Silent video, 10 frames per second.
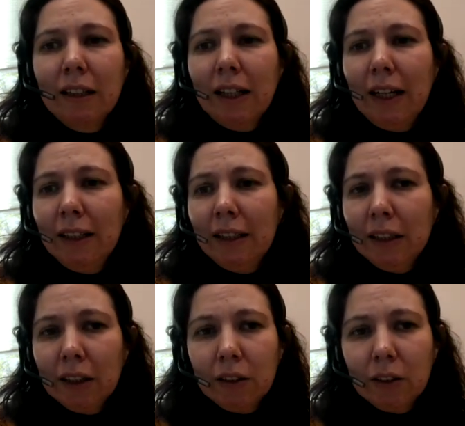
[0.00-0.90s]
Can I
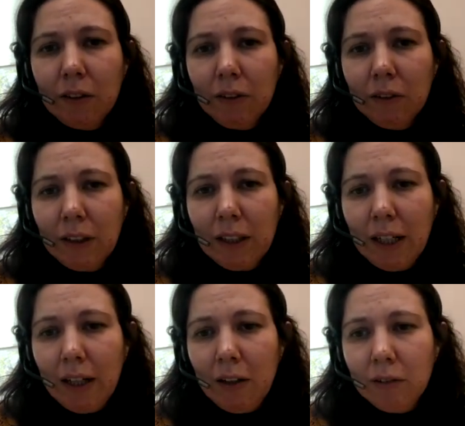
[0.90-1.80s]
scroll
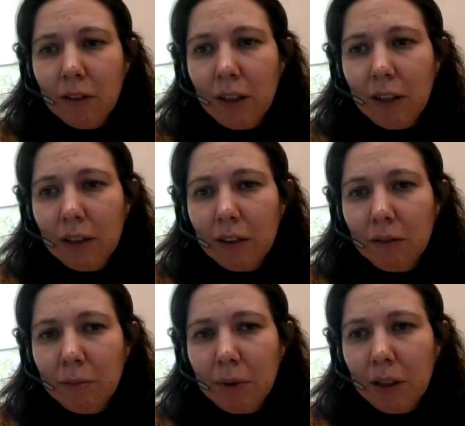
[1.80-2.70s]
down a
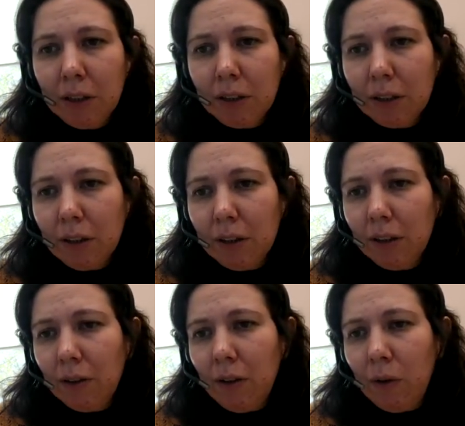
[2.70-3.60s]
little bit?
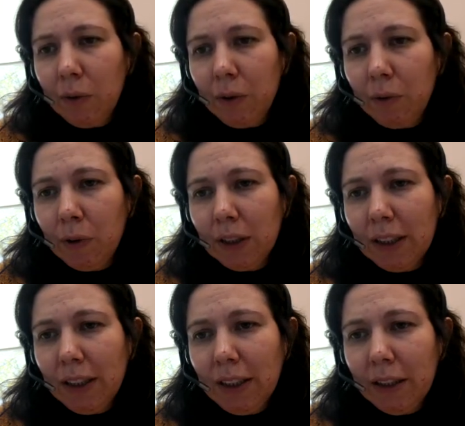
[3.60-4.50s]
Oh, you want the
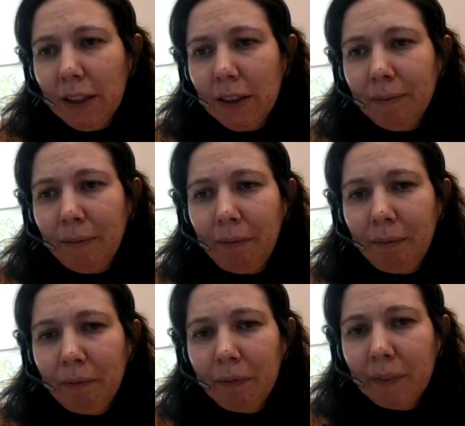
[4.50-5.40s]
theorem?
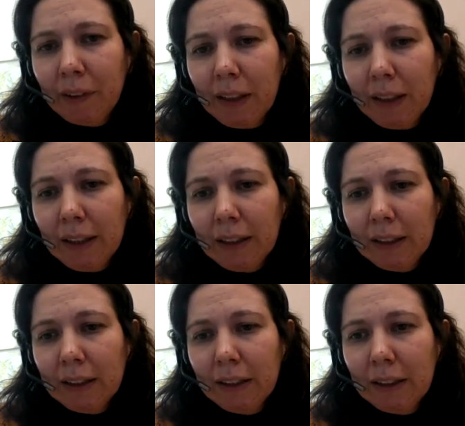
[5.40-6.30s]

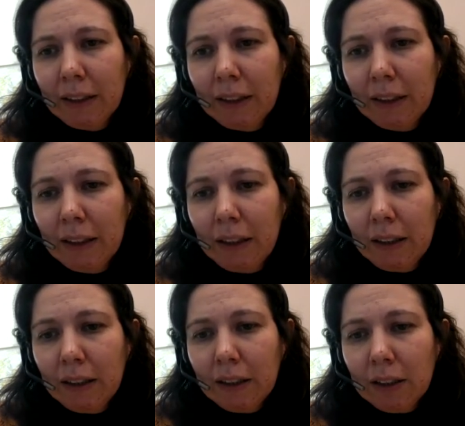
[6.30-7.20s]
Yes.
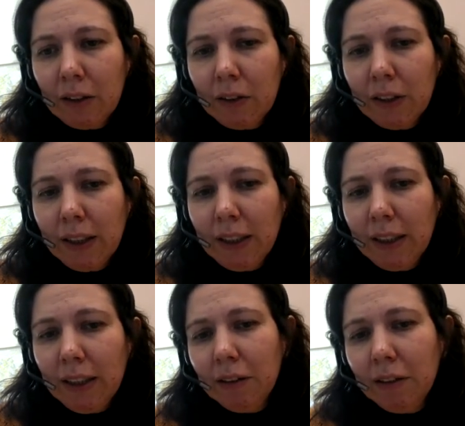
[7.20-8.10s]
So the
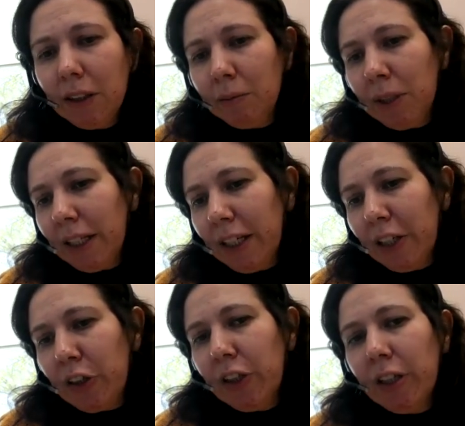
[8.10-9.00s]
theorem
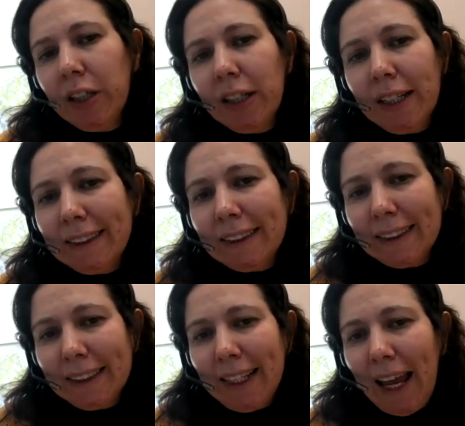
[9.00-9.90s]
here is
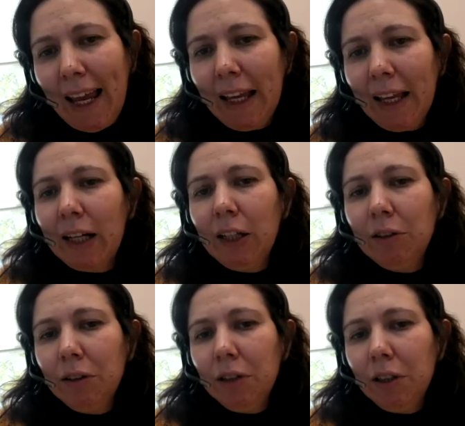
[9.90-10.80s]
saying
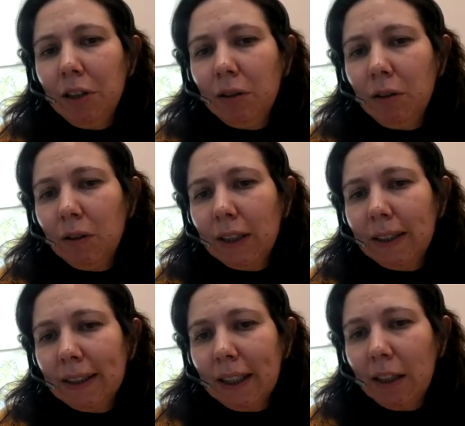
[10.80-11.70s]
you need to look at
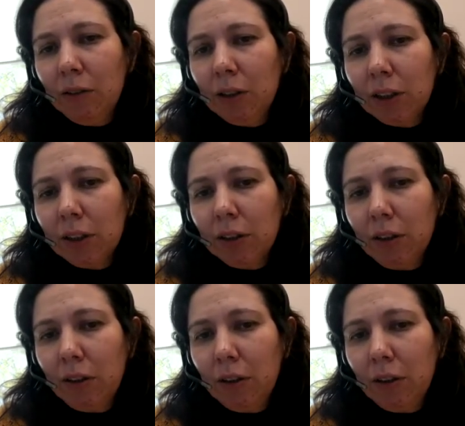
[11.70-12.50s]
the solution